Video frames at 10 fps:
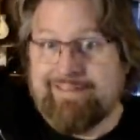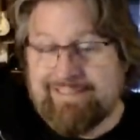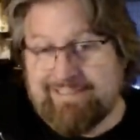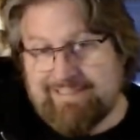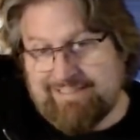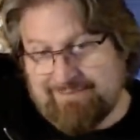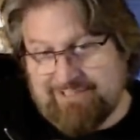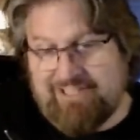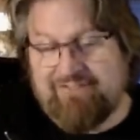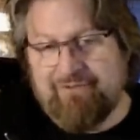listen to some
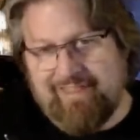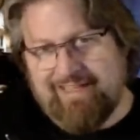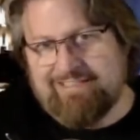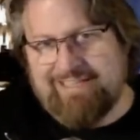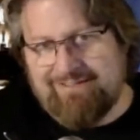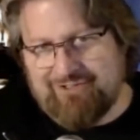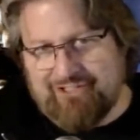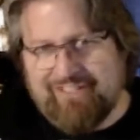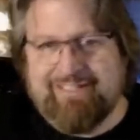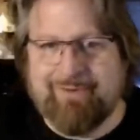stuff we think sounds good.